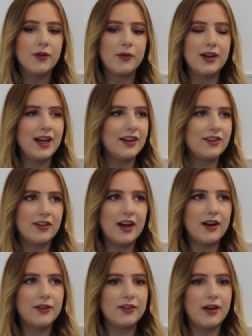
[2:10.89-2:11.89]
related to the
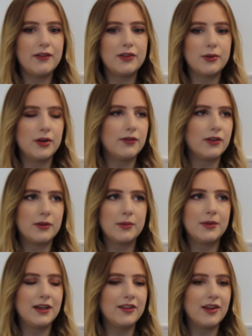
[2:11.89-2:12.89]
health service or even
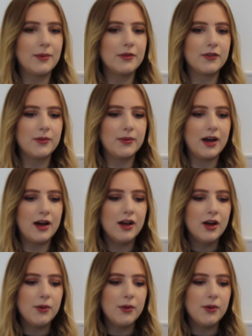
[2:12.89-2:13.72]
completely separate from that,